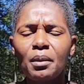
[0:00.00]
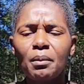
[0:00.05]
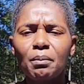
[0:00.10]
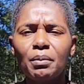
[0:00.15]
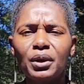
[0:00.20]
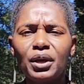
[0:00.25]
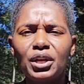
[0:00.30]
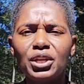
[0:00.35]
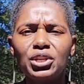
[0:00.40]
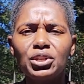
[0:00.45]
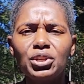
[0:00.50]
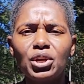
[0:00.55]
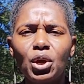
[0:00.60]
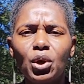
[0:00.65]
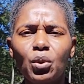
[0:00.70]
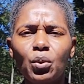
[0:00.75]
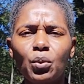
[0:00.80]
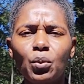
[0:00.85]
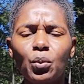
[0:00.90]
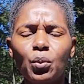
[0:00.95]
But
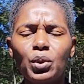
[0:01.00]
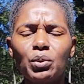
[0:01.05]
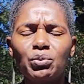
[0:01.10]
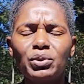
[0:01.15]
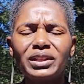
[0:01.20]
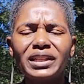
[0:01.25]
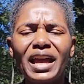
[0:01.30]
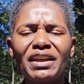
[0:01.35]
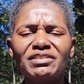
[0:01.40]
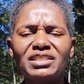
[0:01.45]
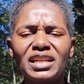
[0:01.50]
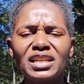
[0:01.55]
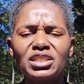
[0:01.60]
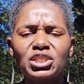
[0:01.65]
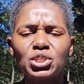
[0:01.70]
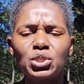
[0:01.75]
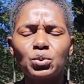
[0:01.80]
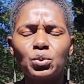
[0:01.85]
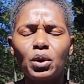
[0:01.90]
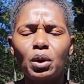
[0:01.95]
we really have to get
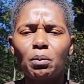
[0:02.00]
to